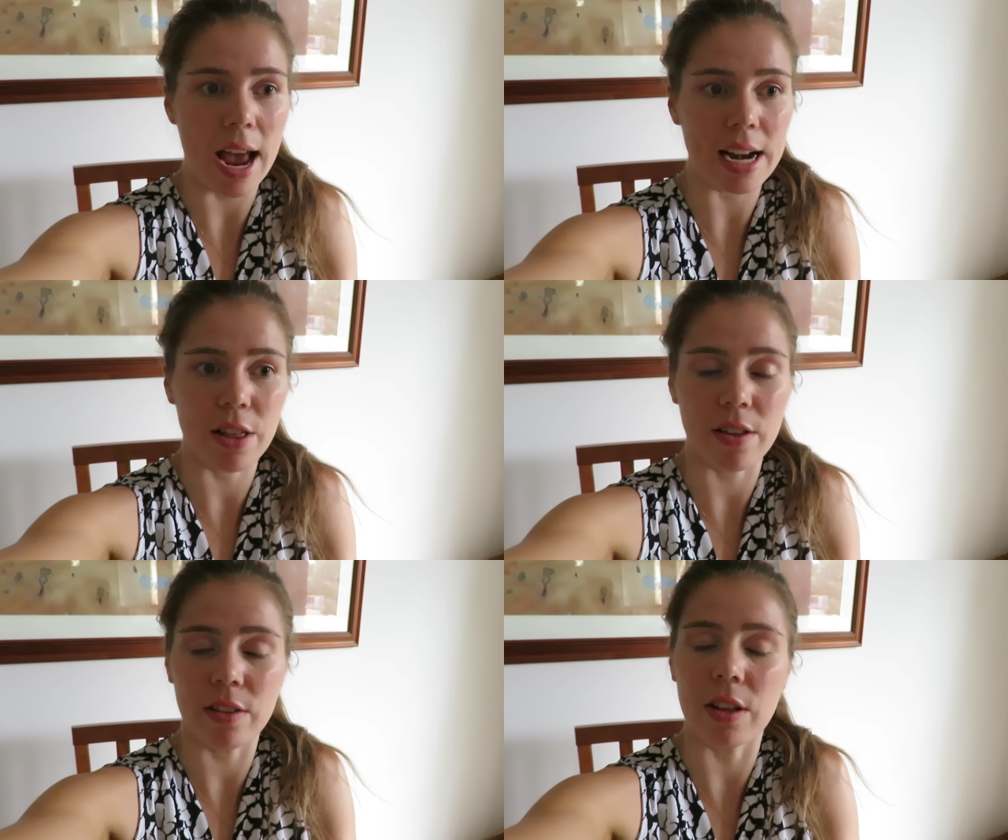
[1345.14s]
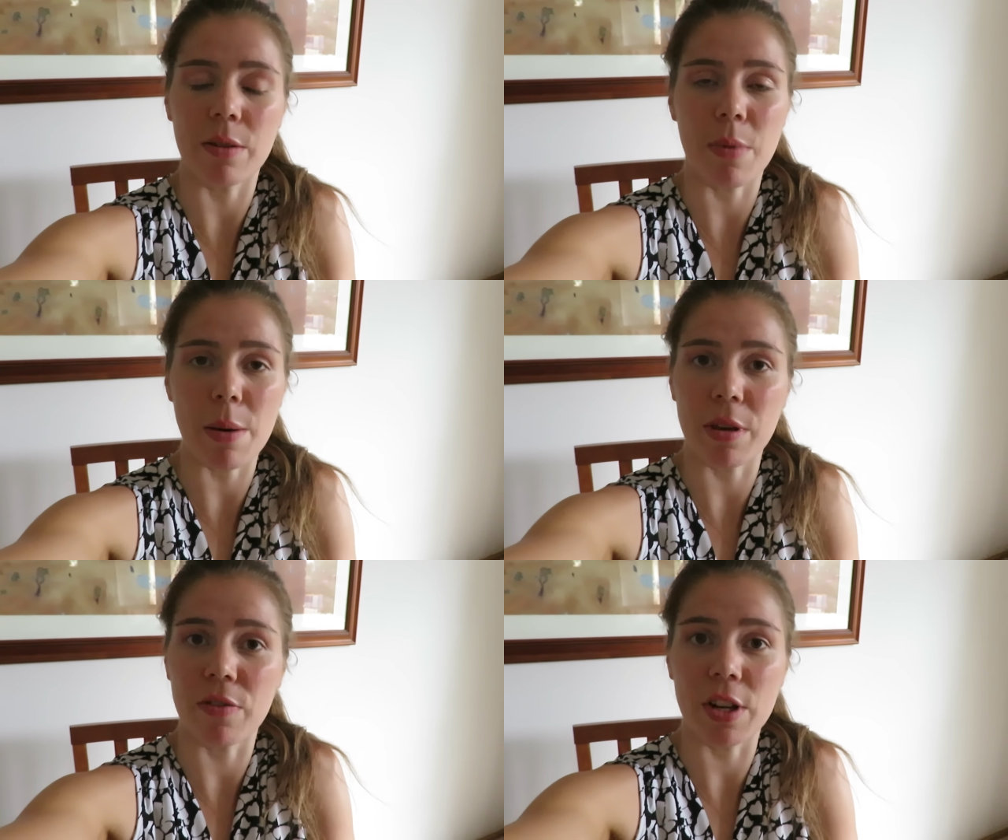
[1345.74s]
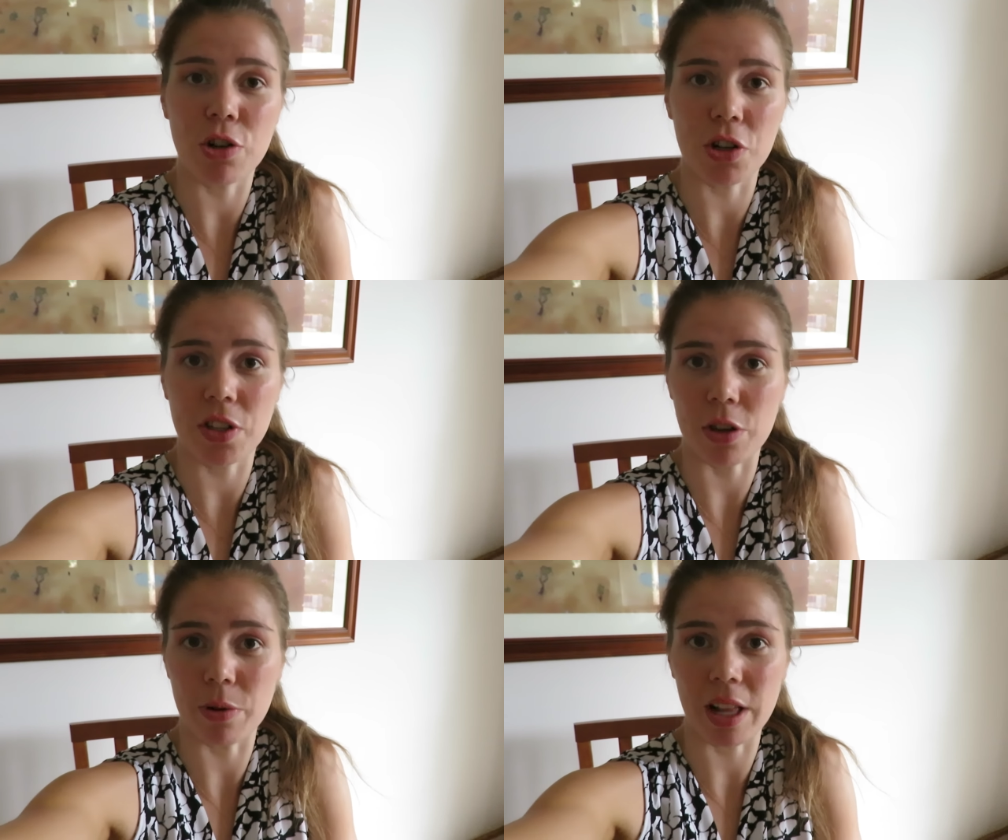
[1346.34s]
anything that might be of
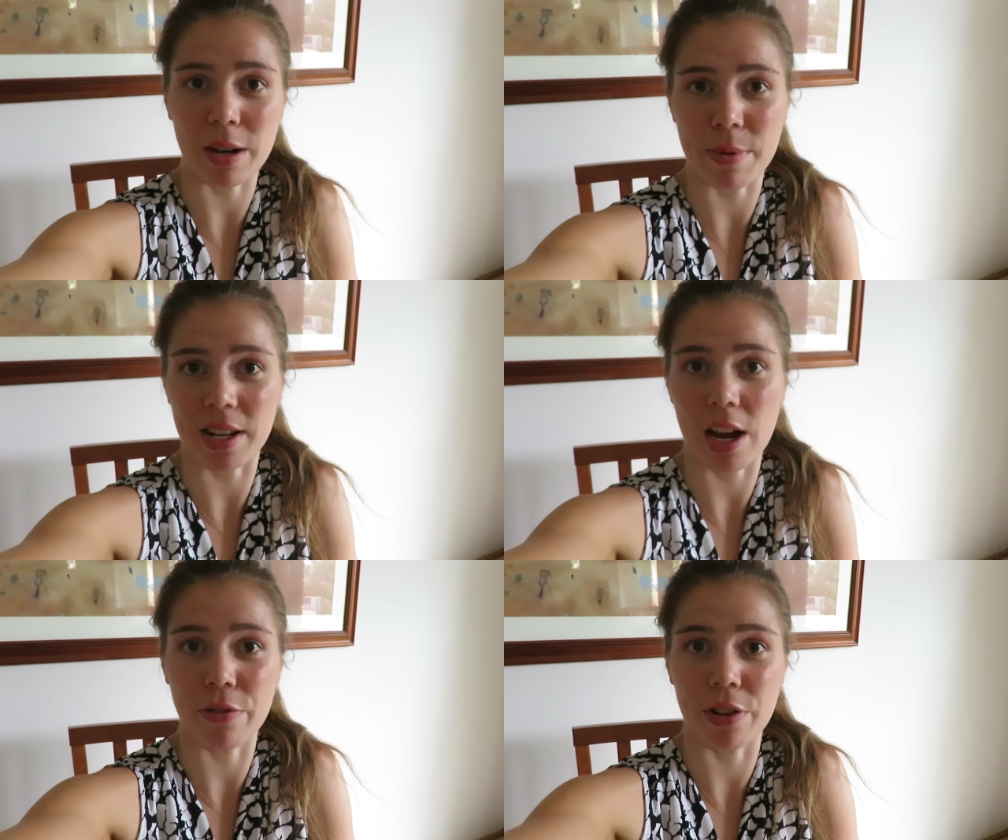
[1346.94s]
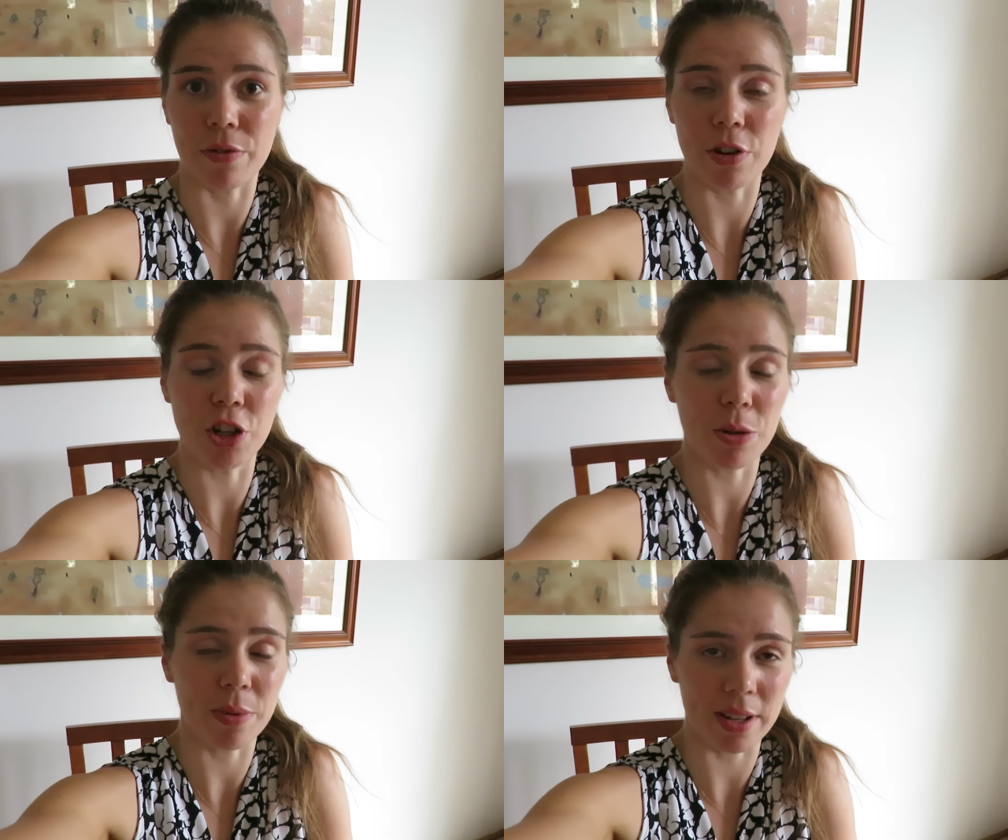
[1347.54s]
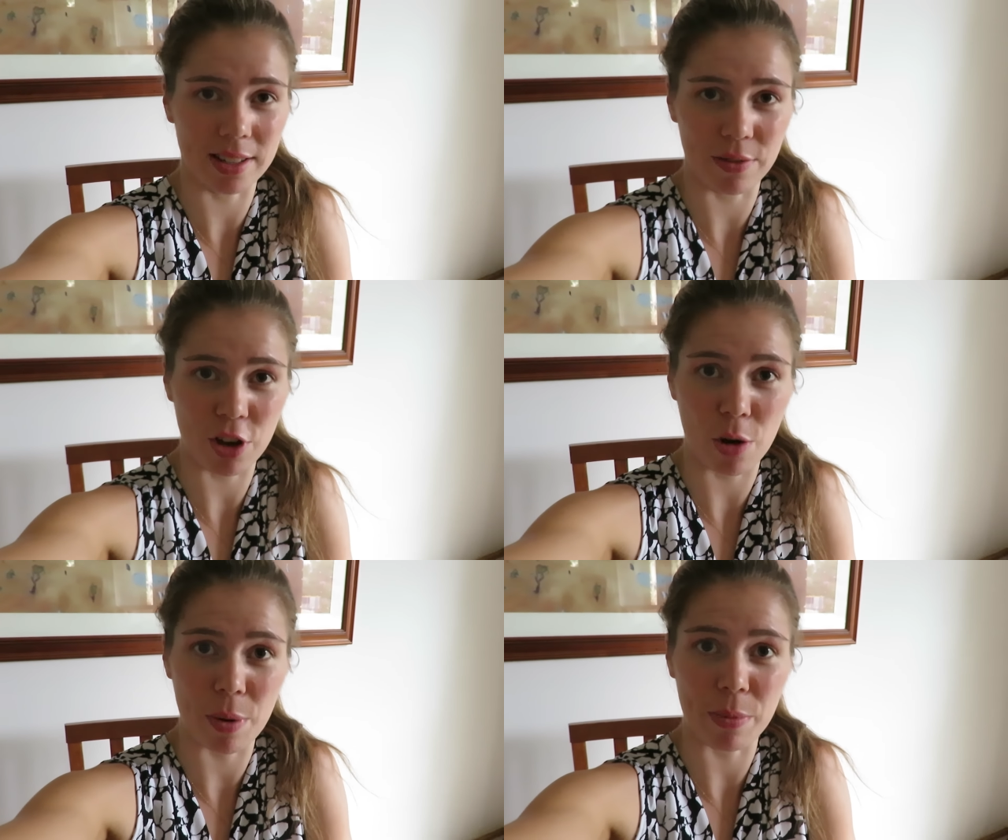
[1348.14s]
interest that you would like me to cover in the future, please leave a
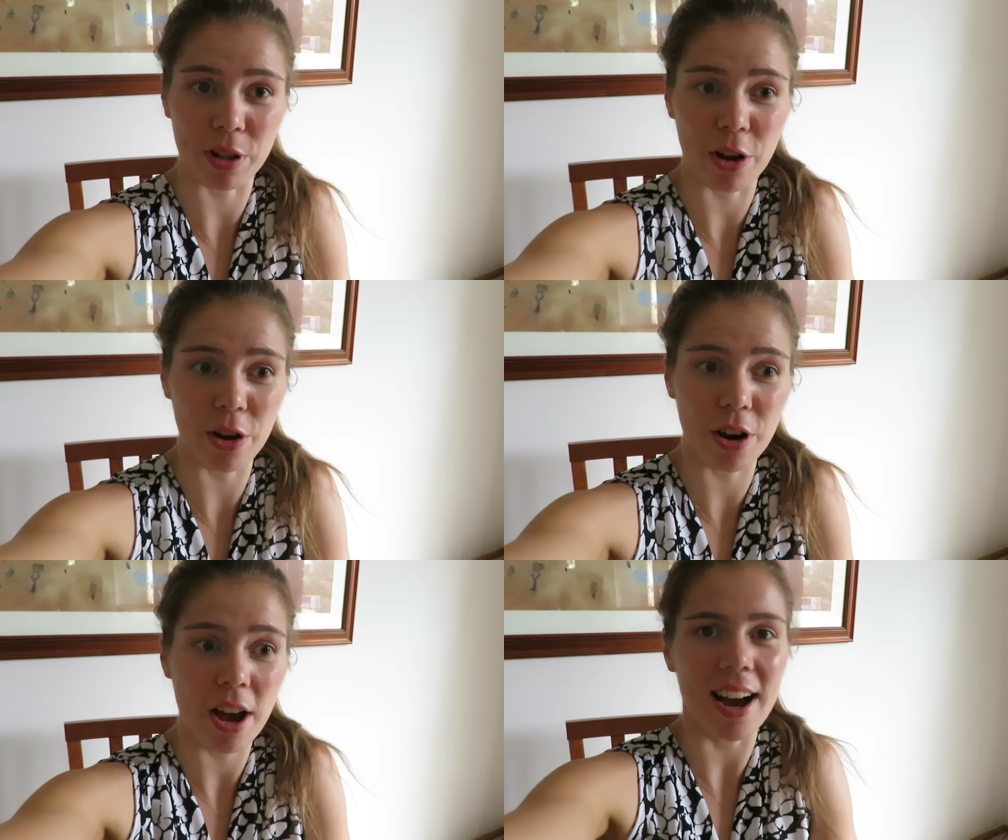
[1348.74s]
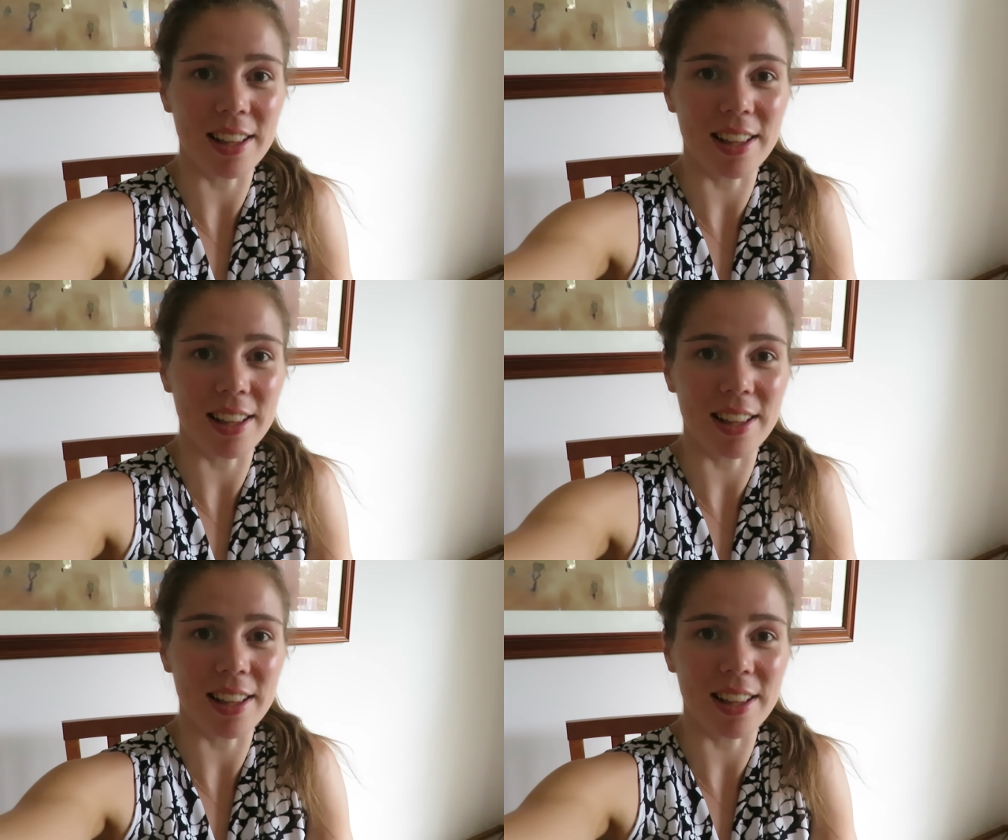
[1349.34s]
comment below.